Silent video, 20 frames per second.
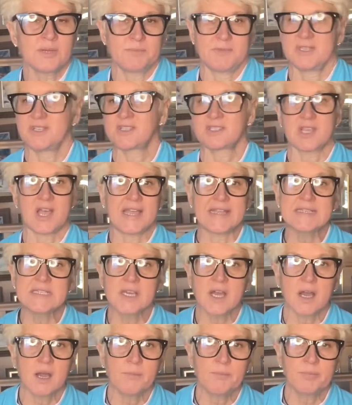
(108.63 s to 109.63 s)
They signed
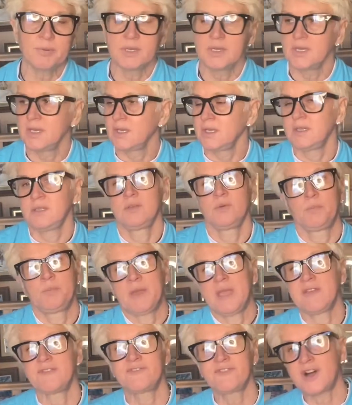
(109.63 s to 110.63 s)
up, you
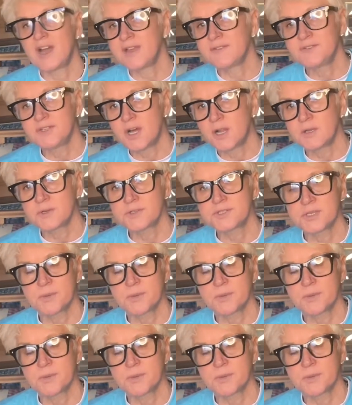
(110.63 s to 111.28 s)
pay $5